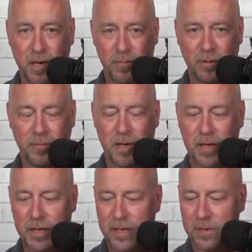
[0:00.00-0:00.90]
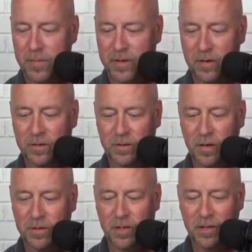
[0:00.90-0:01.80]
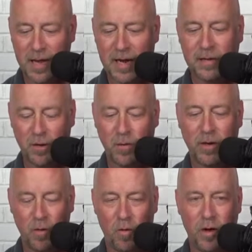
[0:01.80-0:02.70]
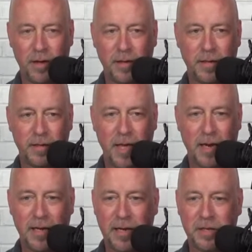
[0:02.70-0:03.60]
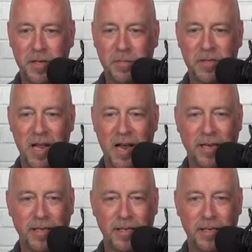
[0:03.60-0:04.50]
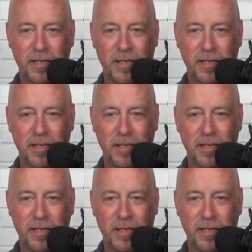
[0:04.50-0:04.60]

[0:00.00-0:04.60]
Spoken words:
statement. But there's a lot going on that it seems like,